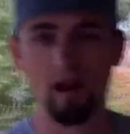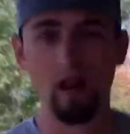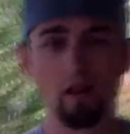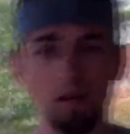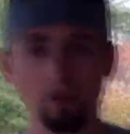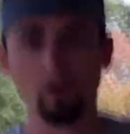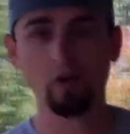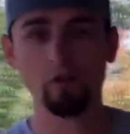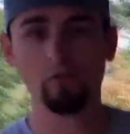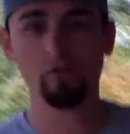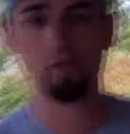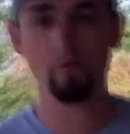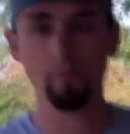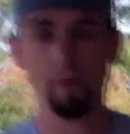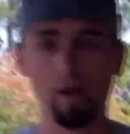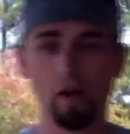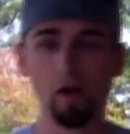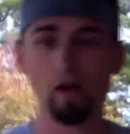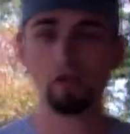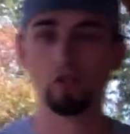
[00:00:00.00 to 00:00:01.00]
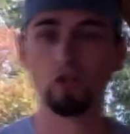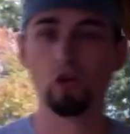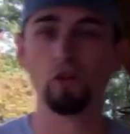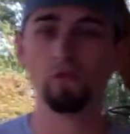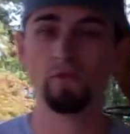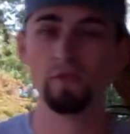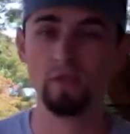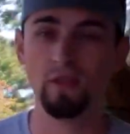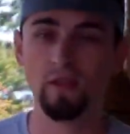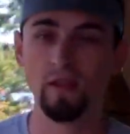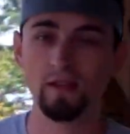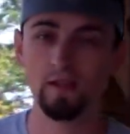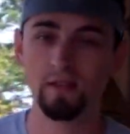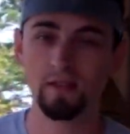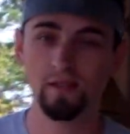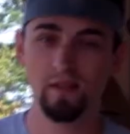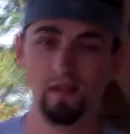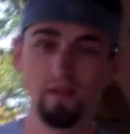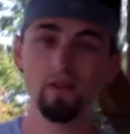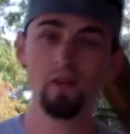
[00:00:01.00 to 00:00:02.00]
that I learned from
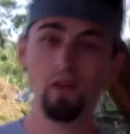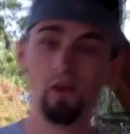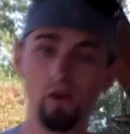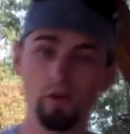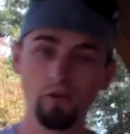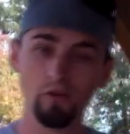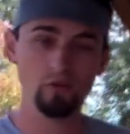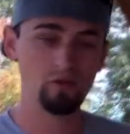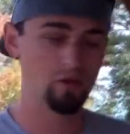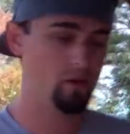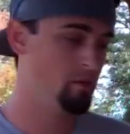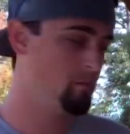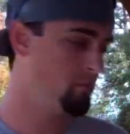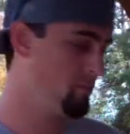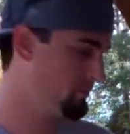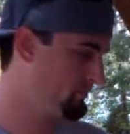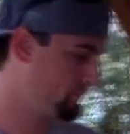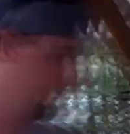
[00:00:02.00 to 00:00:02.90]
EricSurf6 on YouTube.